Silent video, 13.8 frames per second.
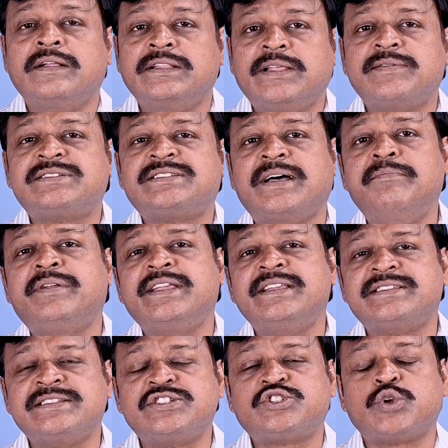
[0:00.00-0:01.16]
There were some
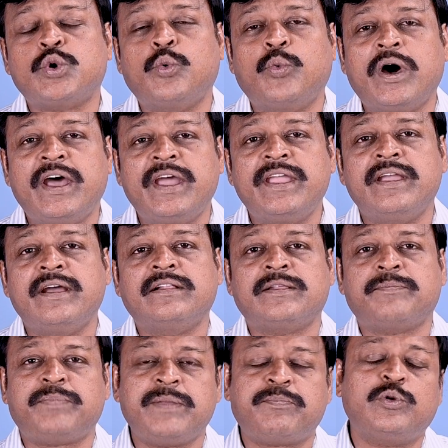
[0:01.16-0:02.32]
reasons why the
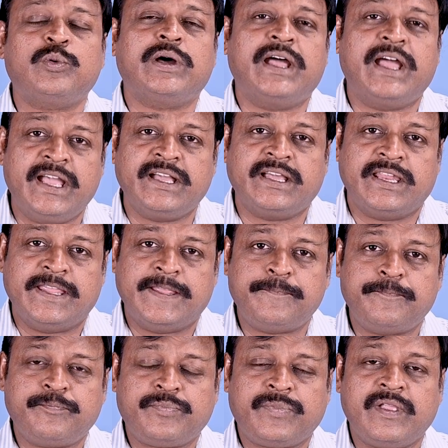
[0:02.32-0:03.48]
people were angry.
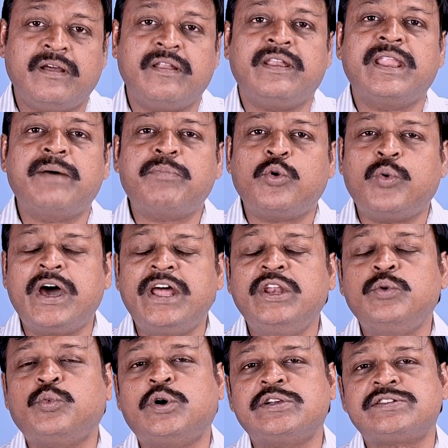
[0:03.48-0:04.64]
Number
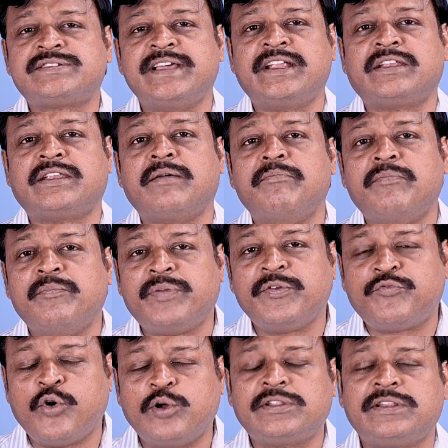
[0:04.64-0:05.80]
one was that
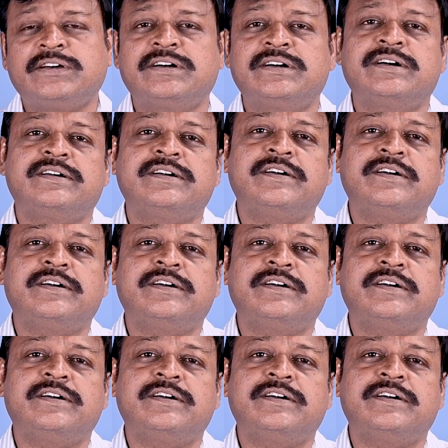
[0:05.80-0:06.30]
before the